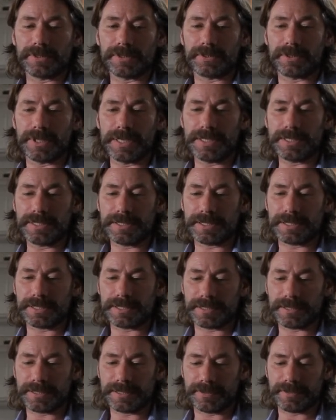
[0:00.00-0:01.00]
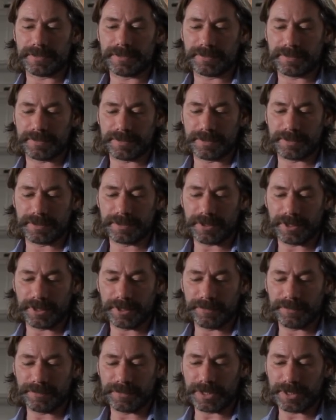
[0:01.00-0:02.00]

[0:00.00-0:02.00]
this kind of